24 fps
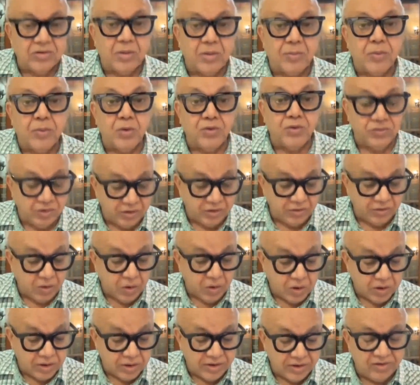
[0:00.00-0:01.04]
Suppose if the
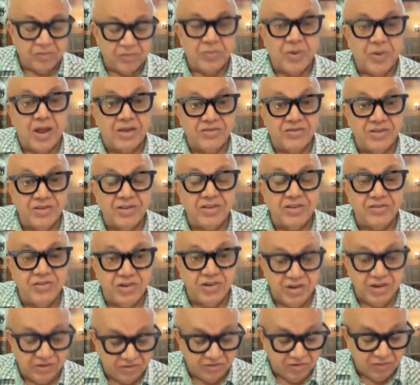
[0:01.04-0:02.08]
order is passed in the
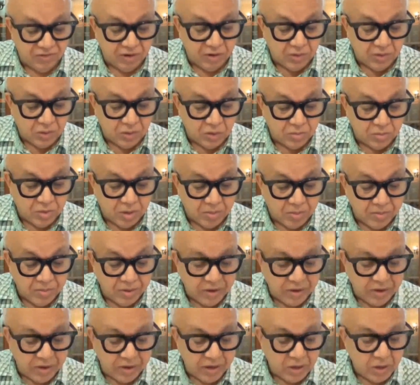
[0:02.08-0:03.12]
City Civil Court
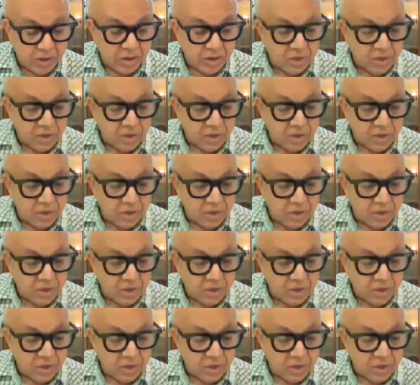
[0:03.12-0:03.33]
Bombay,